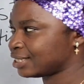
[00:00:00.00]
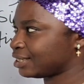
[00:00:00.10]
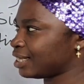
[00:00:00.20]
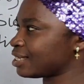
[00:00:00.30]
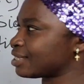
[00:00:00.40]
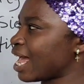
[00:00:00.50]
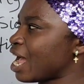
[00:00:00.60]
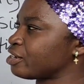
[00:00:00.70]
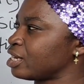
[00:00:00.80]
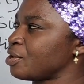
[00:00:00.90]
these are
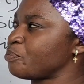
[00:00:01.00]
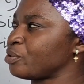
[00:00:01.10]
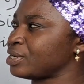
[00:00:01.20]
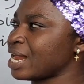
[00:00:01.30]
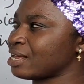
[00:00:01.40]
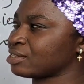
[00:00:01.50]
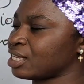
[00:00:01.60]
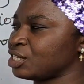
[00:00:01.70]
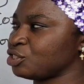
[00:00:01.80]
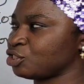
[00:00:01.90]
usually pronounced
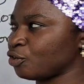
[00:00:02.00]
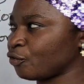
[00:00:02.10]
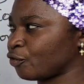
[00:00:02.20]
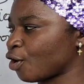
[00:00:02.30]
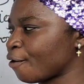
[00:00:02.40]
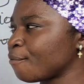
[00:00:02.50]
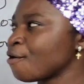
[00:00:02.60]
in 2 forms.